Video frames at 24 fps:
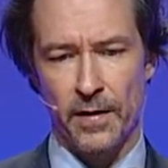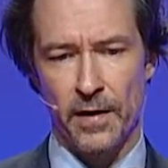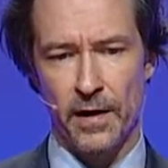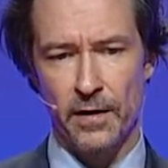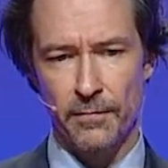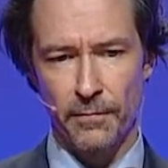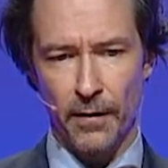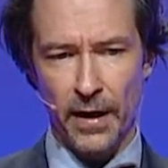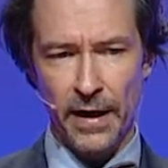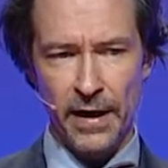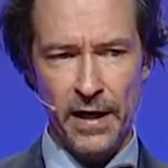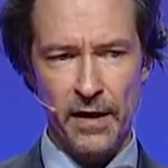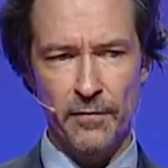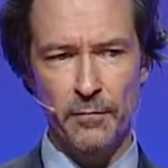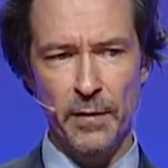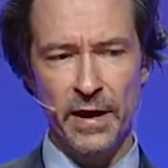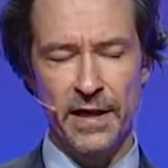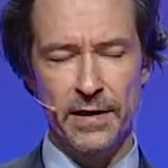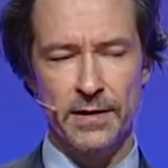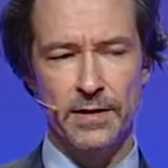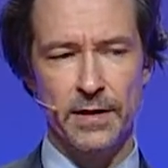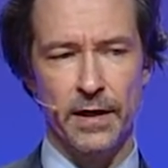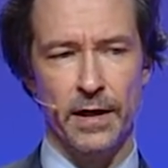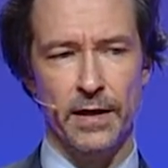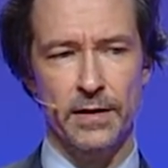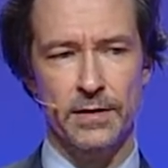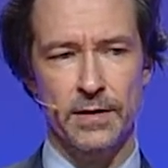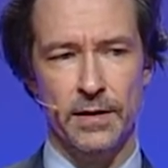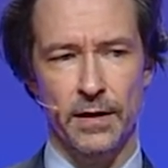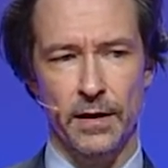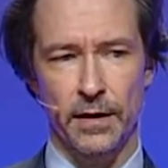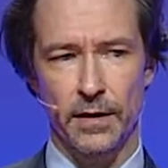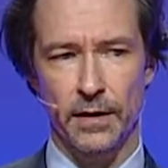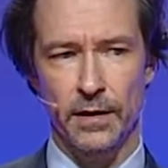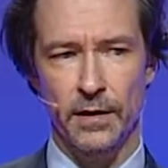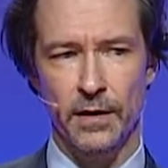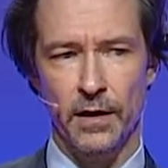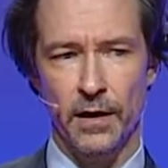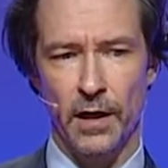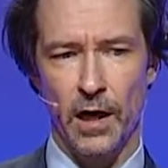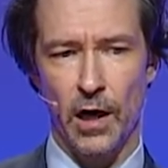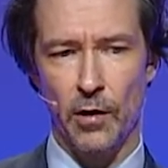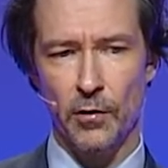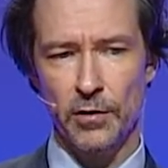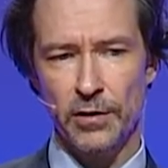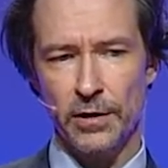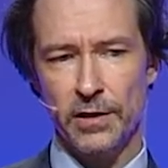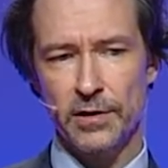if I have my DID,
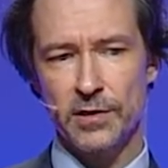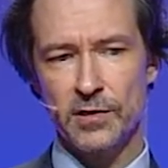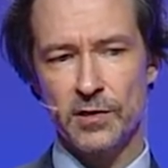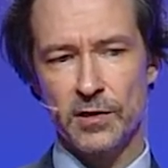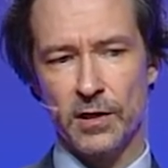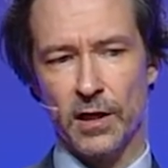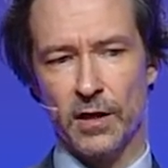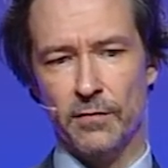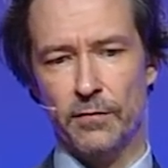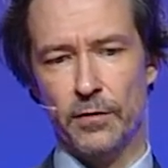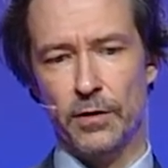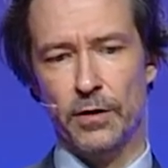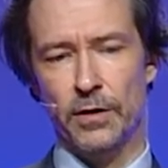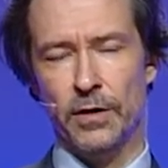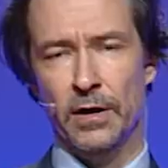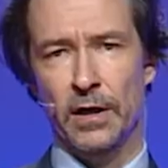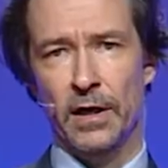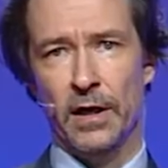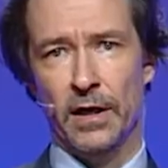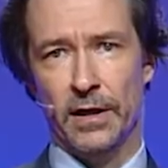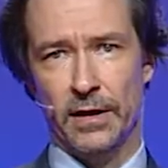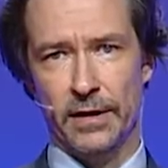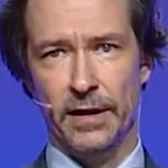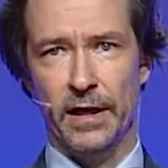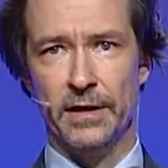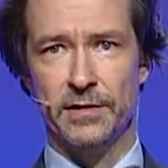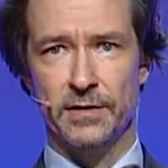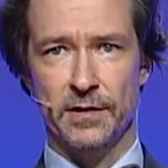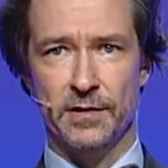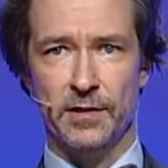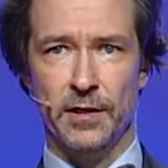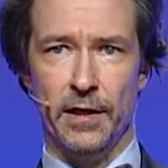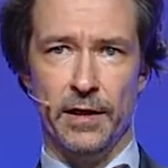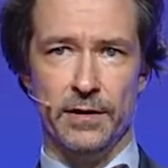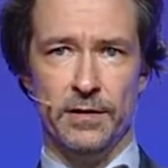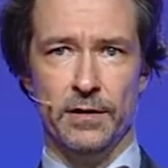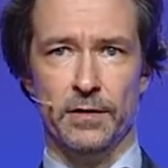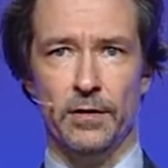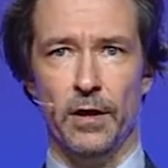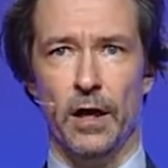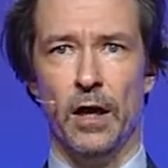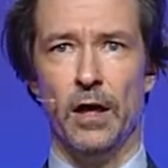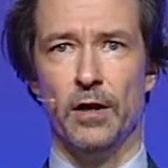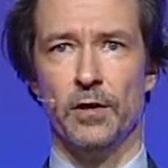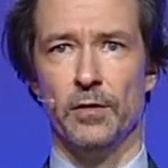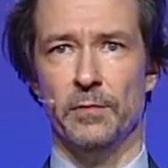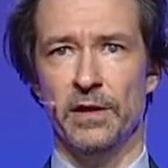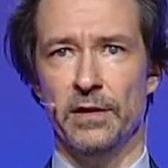how do I discover, connect the DID
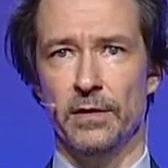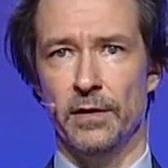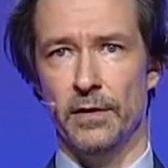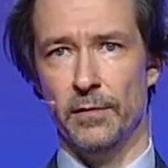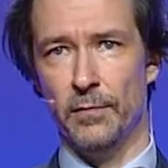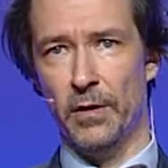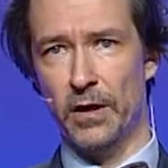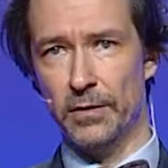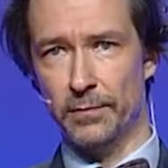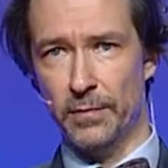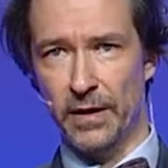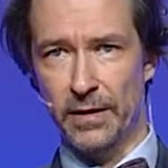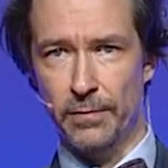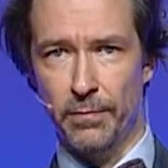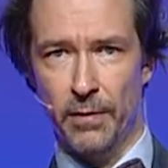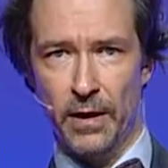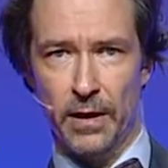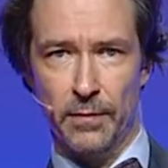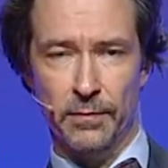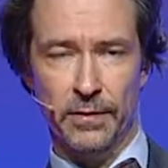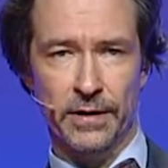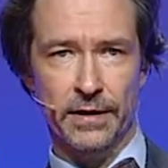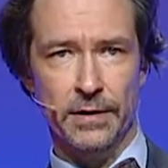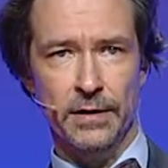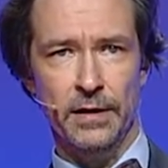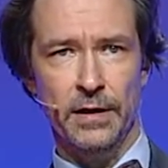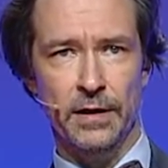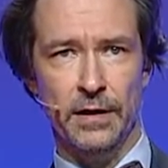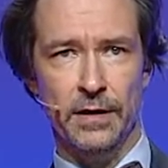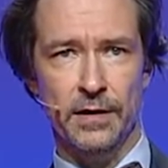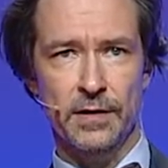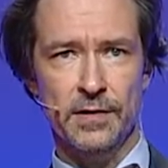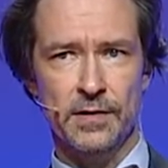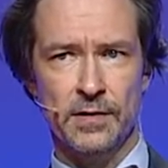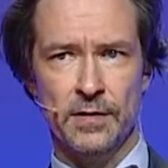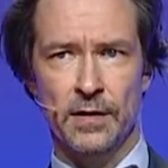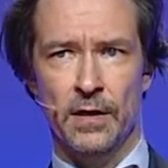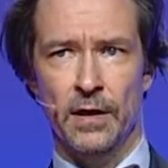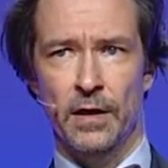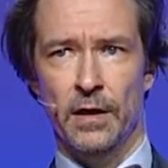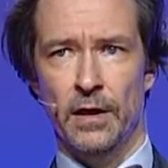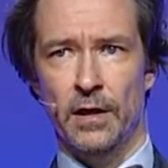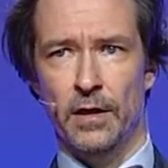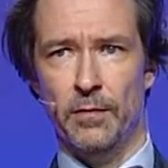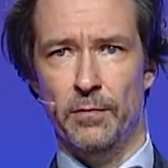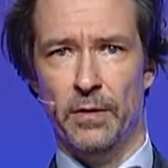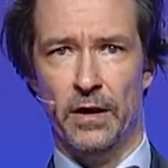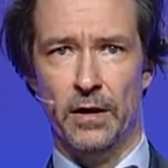document about my public keys,
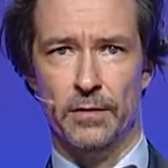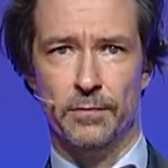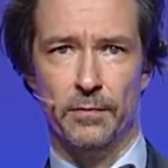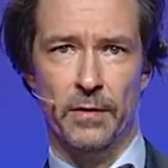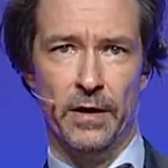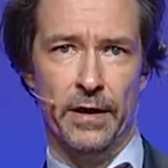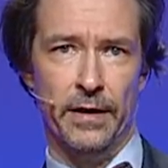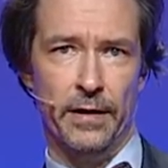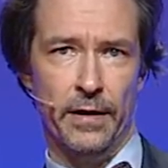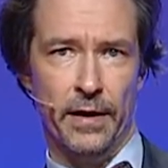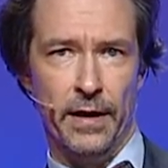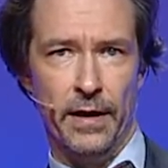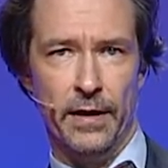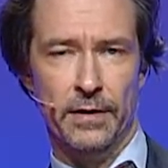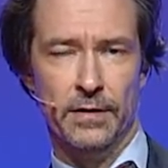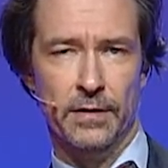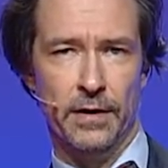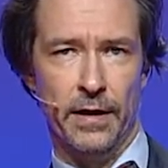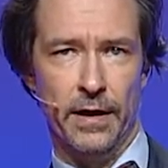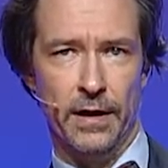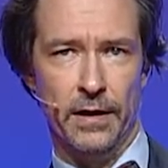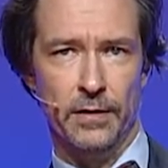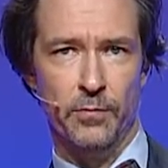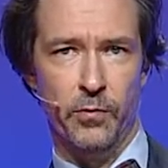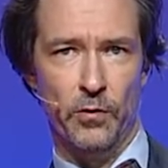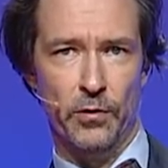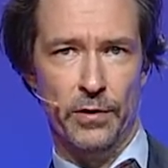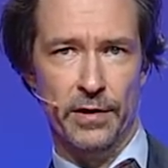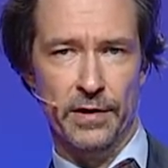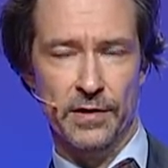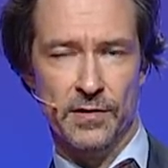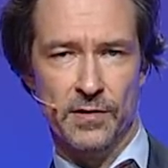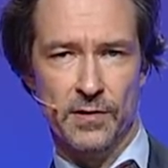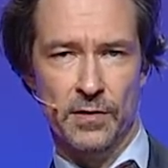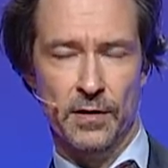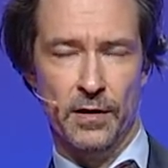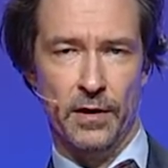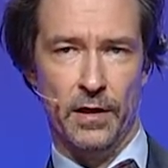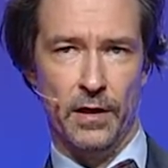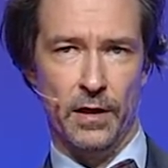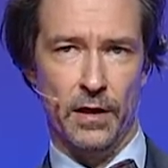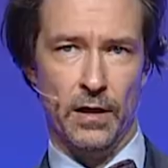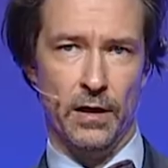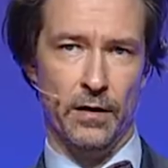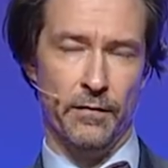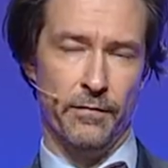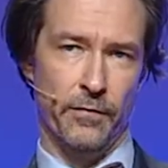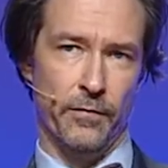about my endpoints
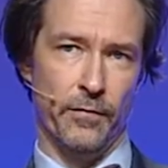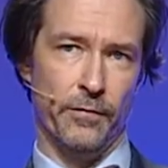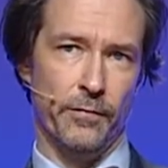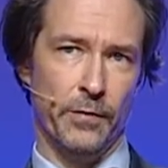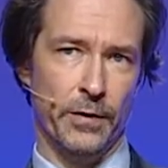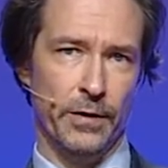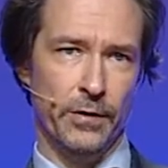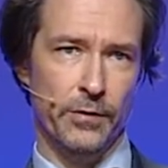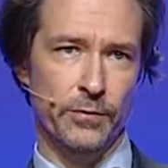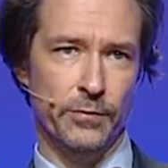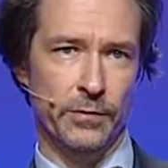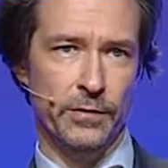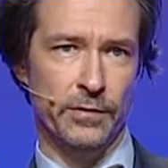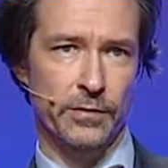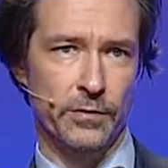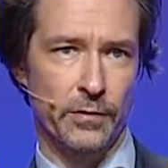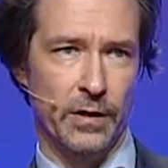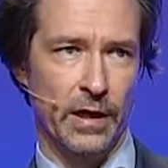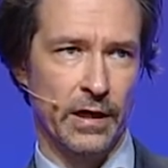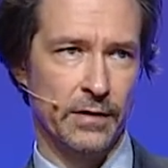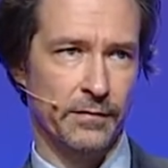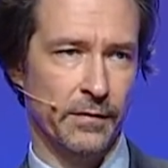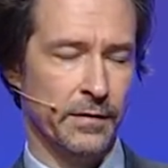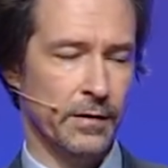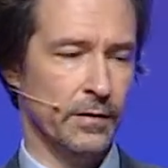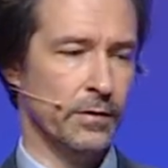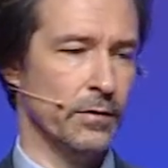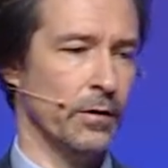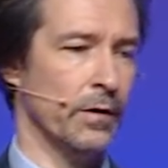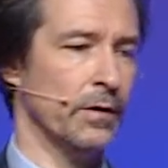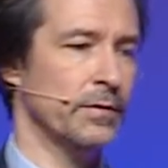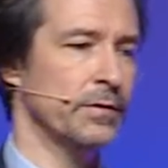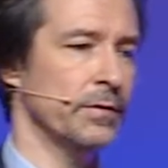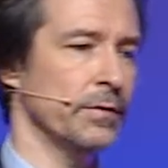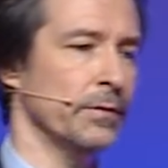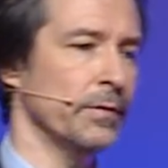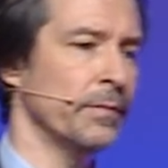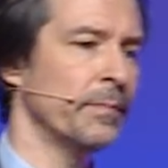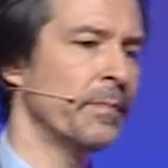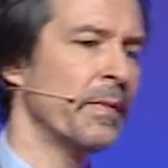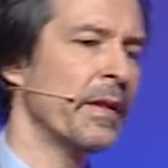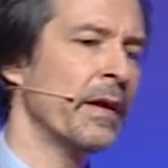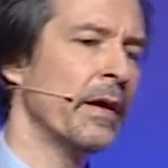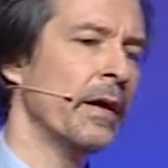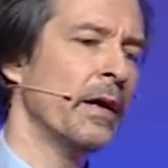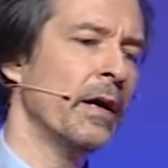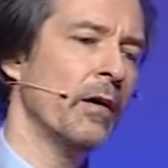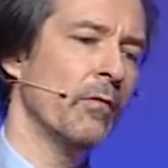for you to interact with and talk to?
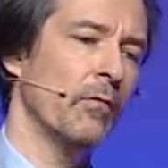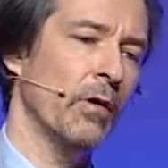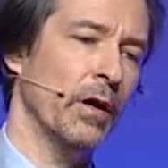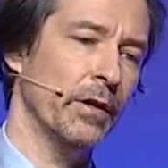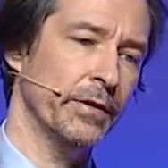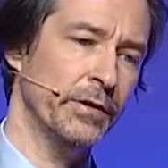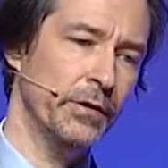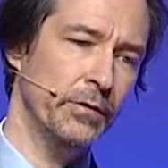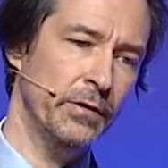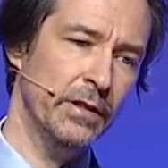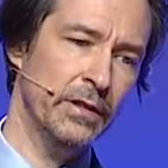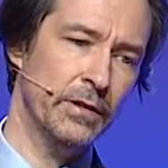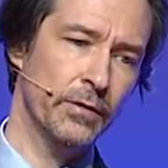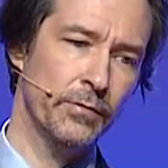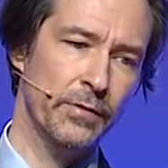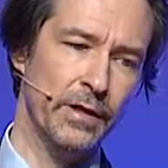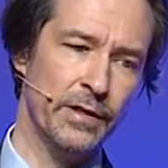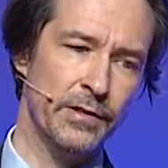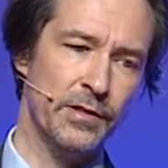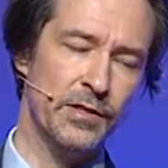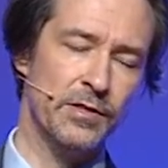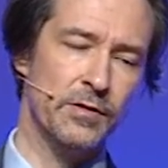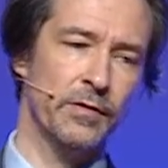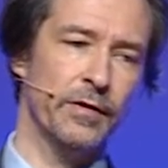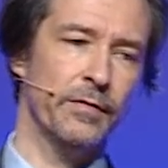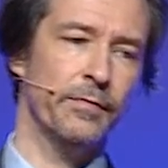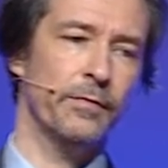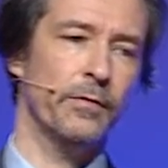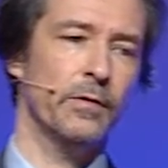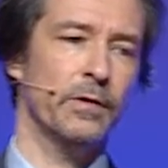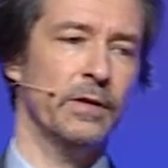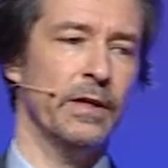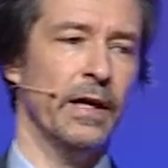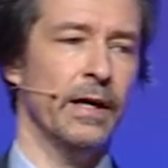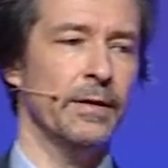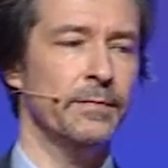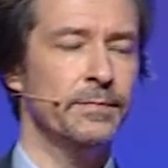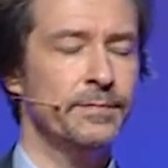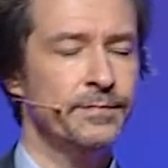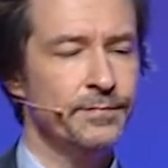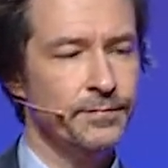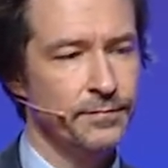Well, you need a registry for that.